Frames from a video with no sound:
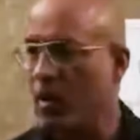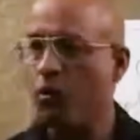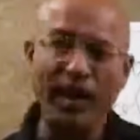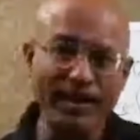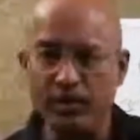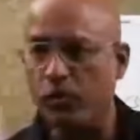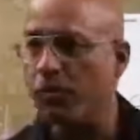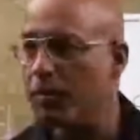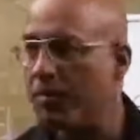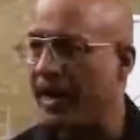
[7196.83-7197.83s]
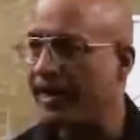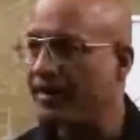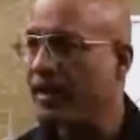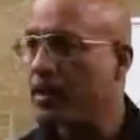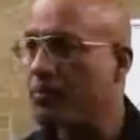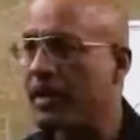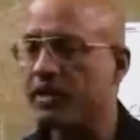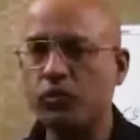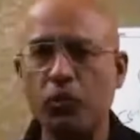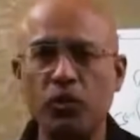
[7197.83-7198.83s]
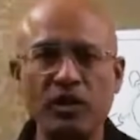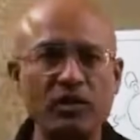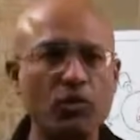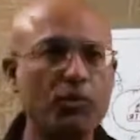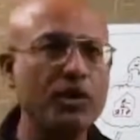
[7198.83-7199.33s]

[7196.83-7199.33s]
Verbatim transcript: virus will be made, but its proteins will be